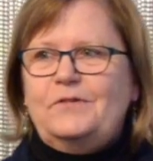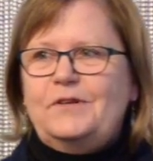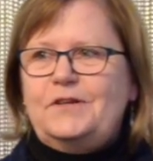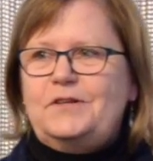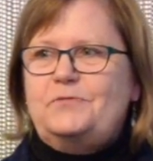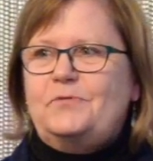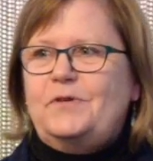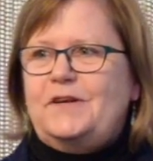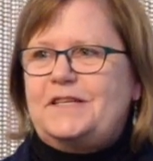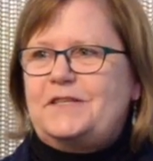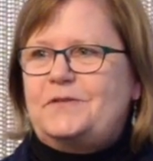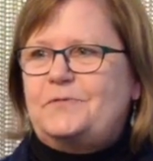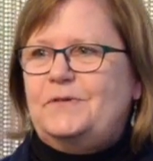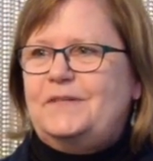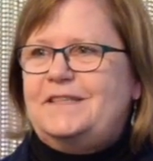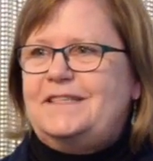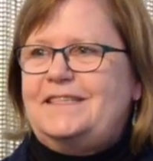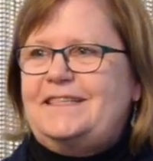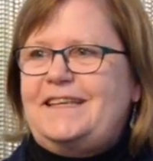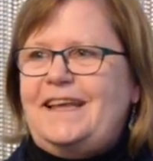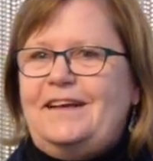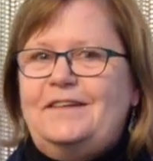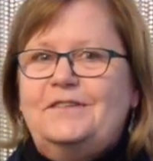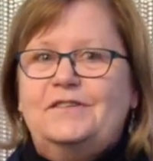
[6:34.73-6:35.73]
Ridgewell's would
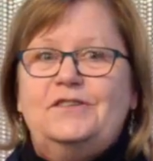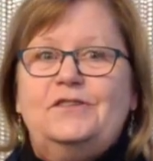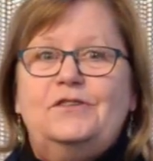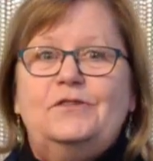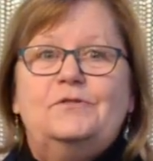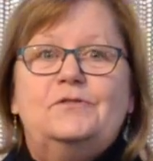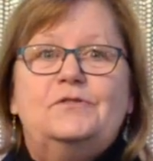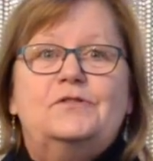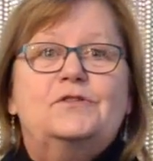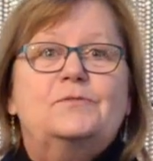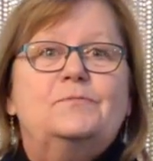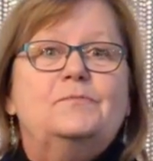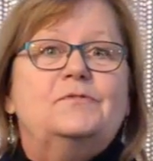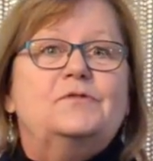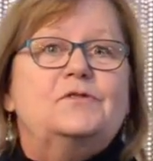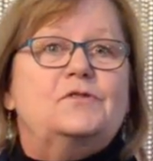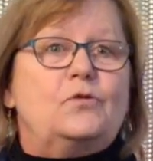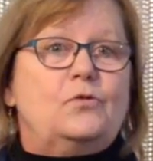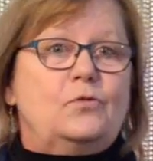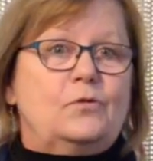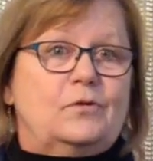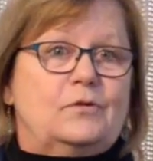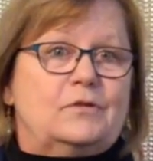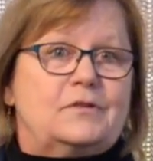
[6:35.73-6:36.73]
sell to
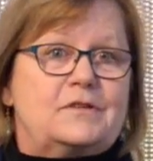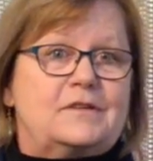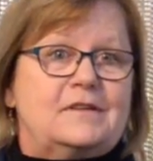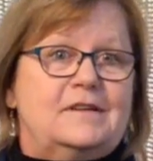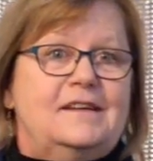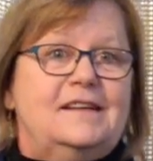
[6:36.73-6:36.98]
school